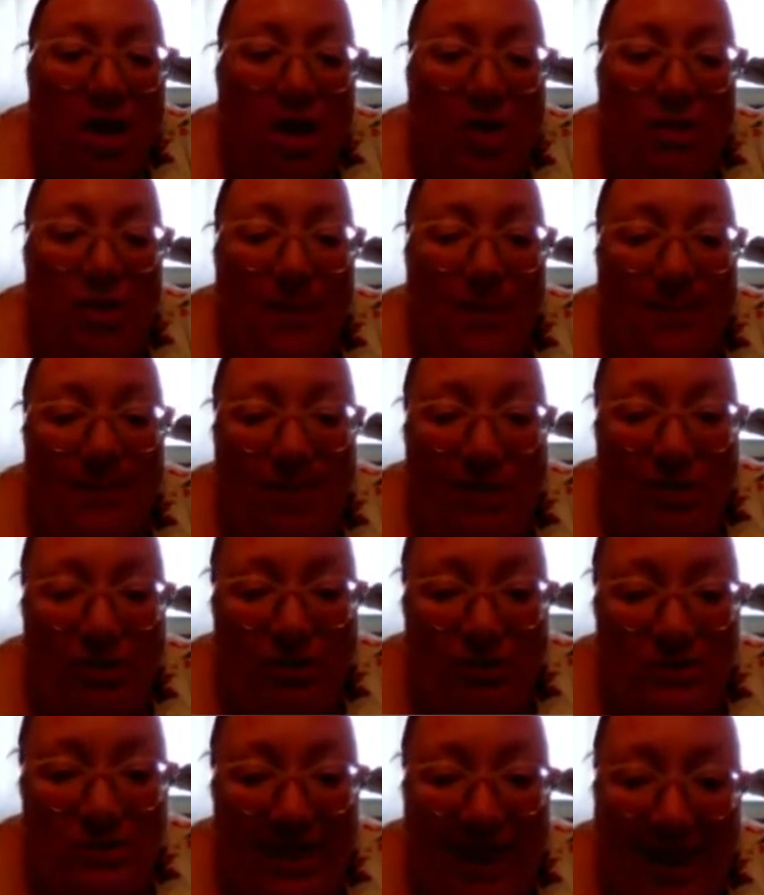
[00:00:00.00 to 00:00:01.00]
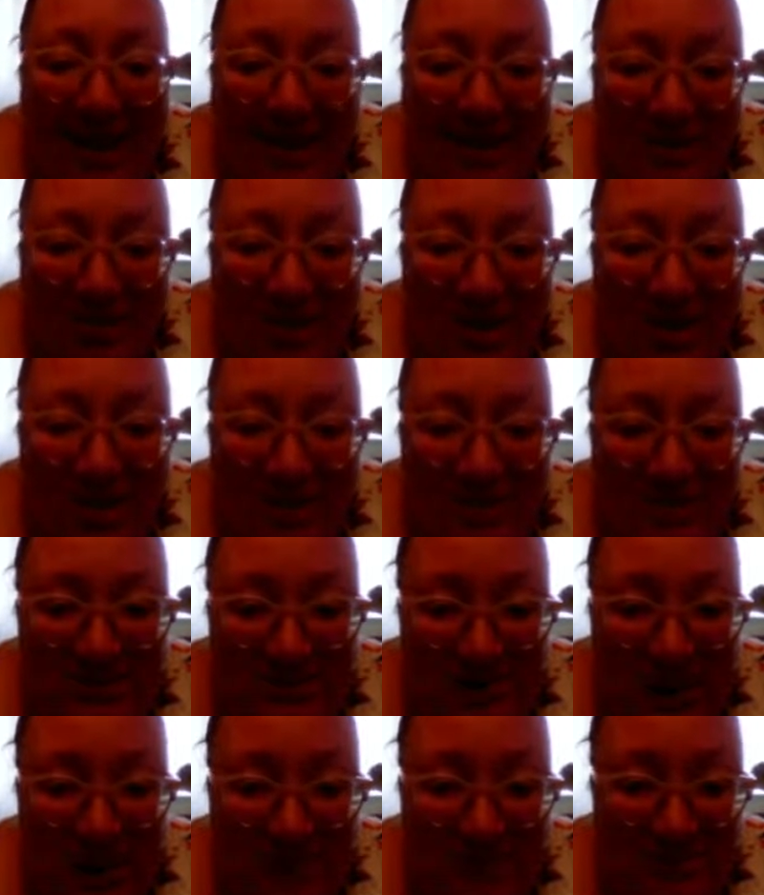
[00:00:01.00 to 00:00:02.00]
The beetles ate the
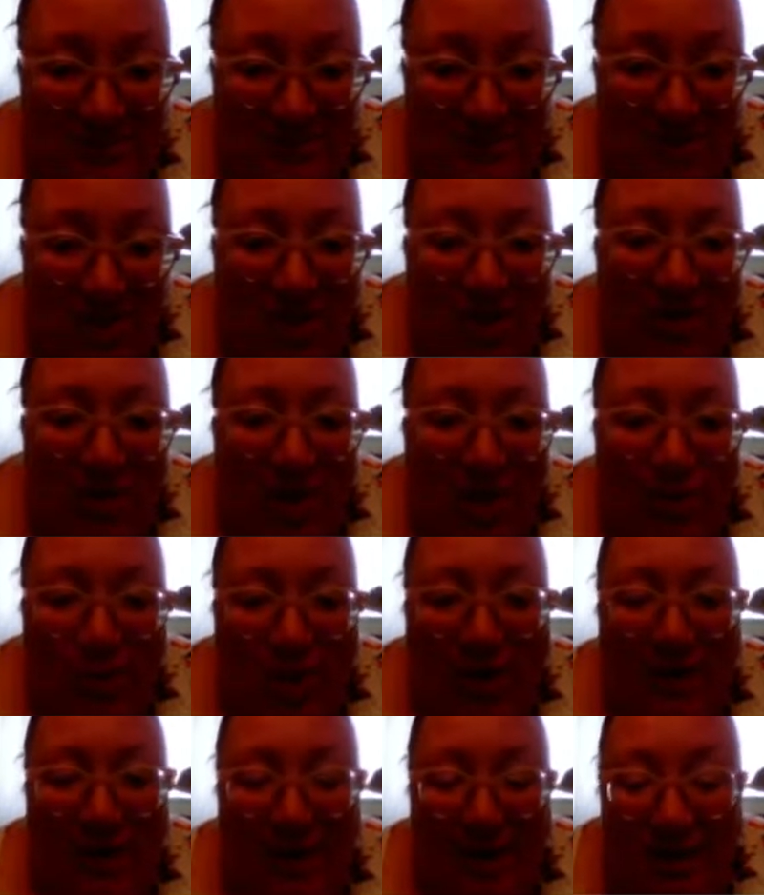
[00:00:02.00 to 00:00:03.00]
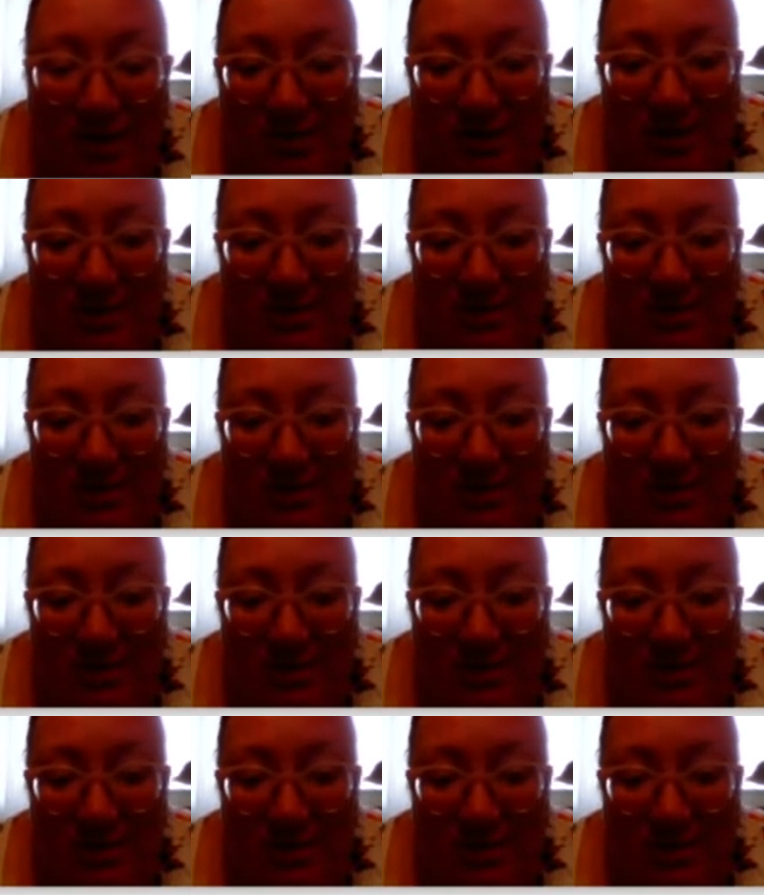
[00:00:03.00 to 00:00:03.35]
insects that were killing the